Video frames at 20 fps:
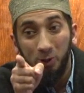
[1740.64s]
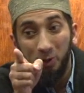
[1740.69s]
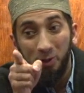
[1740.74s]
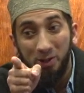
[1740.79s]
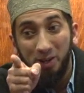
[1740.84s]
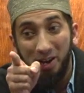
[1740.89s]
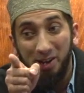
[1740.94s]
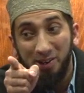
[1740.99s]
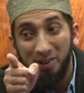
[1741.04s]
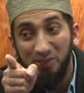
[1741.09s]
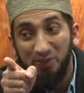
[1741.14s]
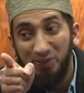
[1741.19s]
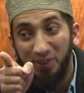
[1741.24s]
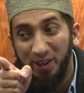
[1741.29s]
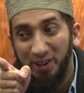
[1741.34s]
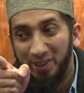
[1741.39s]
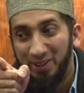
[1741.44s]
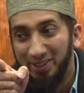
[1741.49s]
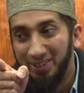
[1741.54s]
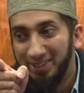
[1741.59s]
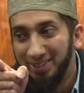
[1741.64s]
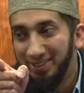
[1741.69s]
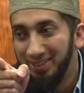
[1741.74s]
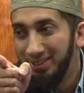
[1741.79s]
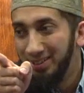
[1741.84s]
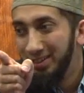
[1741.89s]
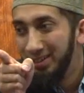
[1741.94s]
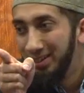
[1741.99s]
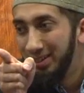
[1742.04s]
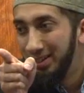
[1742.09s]
you're not unfair.
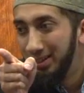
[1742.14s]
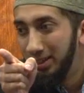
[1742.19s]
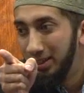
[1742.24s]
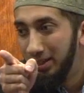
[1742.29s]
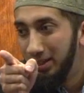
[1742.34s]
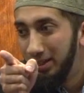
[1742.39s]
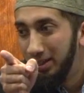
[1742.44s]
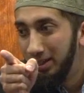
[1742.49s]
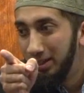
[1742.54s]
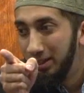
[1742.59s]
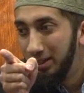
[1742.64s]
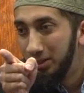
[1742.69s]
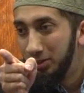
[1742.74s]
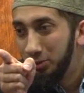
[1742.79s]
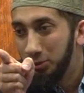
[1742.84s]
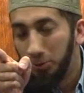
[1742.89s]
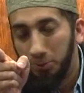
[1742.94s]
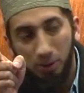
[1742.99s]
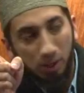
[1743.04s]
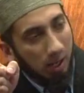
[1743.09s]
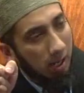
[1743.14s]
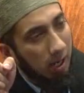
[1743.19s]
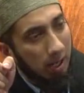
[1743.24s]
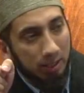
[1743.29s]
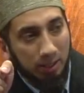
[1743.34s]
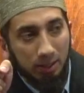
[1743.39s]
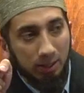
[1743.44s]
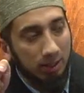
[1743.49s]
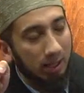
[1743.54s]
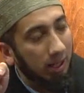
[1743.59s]

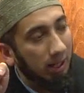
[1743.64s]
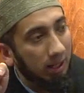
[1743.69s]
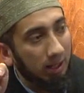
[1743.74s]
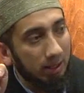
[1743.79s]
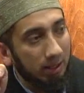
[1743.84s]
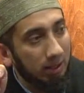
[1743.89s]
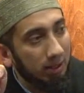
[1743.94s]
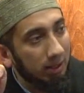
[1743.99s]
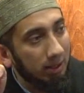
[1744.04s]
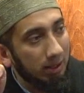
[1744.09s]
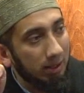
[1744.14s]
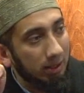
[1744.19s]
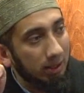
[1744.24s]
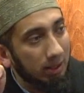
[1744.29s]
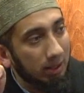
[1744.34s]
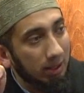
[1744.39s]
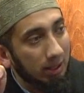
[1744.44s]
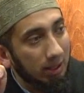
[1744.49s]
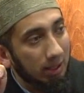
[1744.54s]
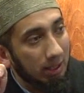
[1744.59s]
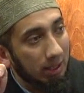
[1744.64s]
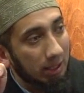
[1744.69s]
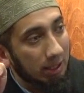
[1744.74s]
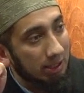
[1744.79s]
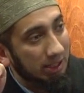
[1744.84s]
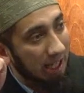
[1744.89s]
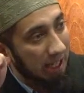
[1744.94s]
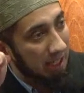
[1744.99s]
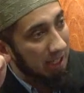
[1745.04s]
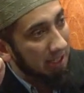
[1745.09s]
Subhanallah. The
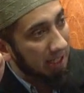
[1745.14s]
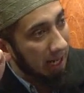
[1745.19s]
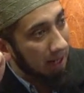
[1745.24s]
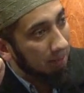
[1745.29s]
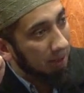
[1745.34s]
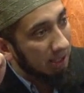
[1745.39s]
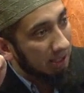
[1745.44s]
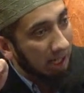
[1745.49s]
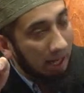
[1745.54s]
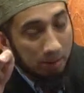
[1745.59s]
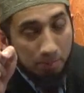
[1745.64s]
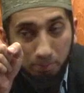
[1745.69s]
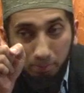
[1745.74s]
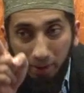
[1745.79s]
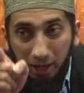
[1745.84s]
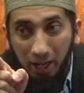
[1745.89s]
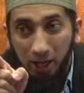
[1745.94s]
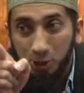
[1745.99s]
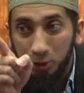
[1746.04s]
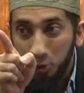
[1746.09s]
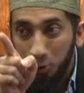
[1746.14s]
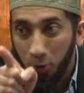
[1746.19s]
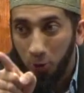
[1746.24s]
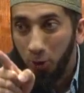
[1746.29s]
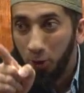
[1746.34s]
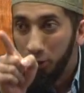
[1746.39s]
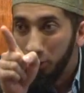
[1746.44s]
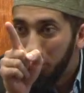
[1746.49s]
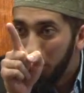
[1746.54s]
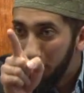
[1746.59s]
second time He said, make
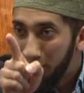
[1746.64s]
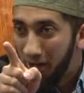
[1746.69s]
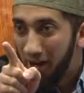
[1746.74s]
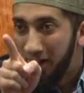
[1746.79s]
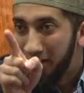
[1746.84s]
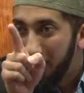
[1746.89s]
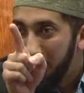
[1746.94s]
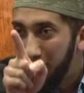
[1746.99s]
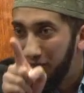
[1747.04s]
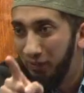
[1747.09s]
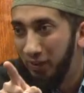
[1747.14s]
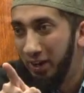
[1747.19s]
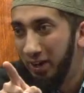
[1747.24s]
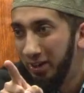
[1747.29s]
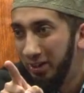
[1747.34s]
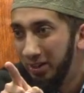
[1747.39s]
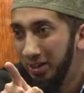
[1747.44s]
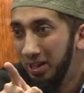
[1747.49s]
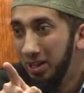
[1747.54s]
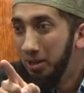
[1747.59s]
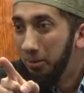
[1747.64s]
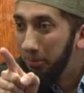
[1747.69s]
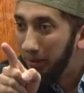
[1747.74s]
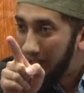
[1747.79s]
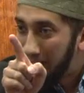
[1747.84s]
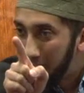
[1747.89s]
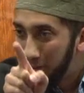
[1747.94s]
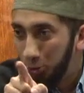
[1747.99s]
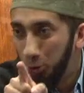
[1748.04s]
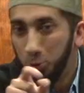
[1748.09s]
sure you're not unfair.
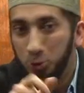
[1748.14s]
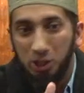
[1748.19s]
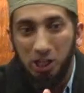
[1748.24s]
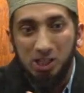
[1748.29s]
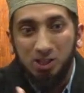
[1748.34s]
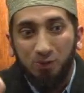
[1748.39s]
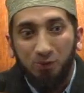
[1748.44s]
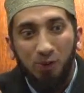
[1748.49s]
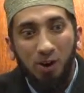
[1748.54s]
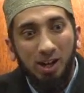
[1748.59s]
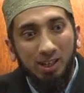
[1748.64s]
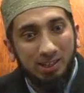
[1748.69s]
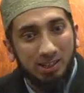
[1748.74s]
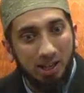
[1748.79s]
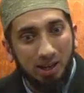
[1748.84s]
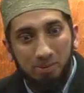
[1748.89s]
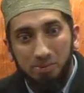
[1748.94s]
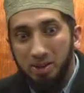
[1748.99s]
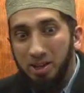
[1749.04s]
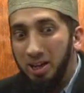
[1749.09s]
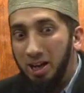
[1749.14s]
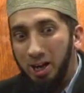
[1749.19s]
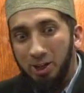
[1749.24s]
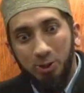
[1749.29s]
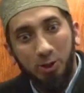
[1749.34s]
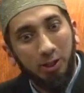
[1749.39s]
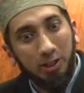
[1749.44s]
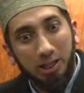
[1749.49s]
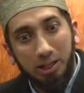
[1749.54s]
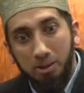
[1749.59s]
Because you just fought them and
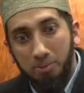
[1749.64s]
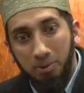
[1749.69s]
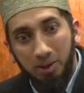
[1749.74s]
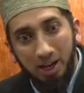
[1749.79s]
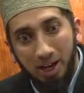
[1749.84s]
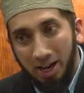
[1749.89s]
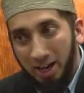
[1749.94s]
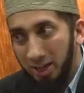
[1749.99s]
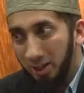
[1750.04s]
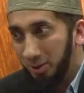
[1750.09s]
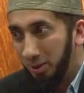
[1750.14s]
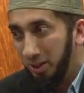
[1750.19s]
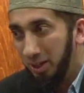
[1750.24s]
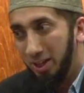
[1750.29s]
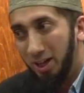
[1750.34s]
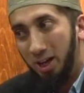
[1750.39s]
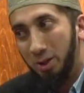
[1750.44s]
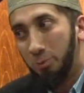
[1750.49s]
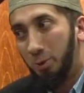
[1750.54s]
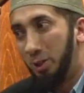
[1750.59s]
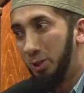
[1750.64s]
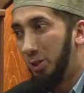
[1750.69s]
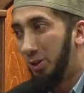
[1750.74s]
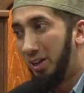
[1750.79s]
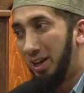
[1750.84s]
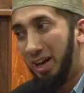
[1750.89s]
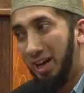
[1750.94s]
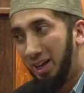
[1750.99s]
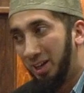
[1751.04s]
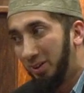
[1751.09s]
you're going to be angry. And when
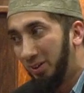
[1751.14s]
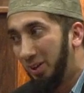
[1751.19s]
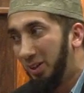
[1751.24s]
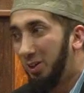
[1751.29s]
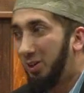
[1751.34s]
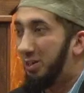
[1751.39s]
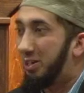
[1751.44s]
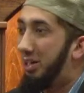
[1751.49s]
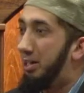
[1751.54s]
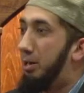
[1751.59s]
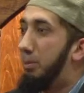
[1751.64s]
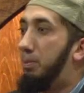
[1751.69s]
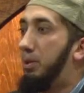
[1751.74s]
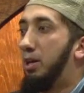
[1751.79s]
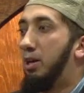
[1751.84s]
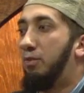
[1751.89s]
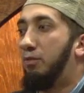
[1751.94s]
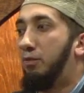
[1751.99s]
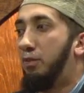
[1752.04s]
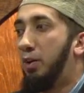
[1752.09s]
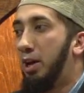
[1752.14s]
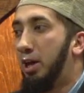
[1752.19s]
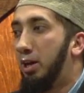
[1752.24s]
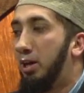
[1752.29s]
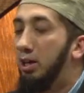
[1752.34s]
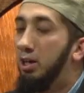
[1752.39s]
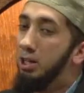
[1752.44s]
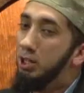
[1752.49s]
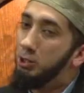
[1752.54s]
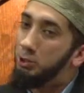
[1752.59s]
you're angry, you're going to be
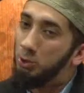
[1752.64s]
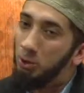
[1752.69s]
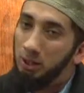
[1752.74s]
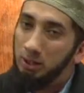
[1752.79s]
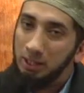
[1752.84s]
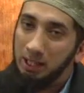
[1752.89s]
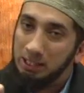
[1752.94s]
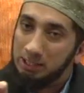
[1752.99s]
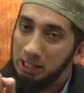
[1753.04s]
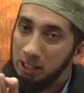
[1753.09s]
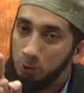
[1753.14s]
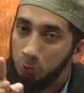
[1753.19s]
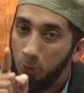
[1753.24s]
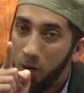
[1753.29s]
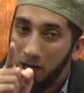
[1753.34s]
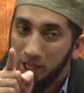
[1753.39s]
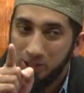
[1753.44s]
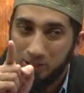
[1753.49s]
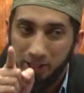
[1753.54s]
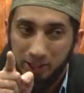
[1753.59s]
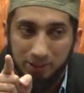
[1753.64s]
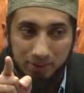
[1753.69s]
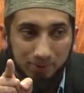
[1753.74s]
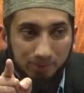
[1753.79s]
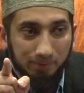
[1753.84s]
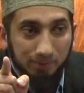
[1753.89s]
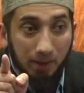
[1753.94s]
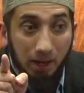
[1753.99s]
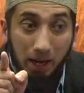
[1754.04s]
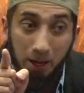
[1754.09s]
unfair. So Allah says, watch it.
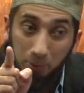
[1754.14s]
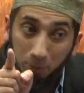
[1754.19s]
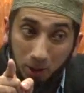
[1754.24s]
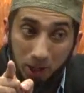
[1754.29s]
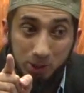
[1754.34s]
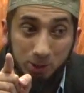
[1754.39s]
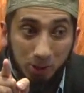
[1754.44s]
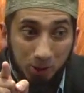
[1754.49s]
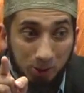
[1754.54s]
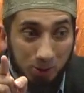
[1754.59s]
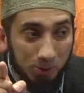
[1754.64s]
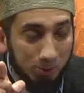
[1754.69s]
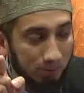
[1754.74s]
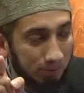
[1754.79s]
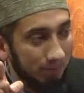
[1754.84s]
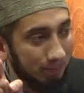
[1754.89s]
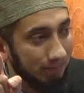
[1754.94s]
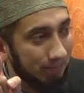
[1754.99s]
I'm watching you.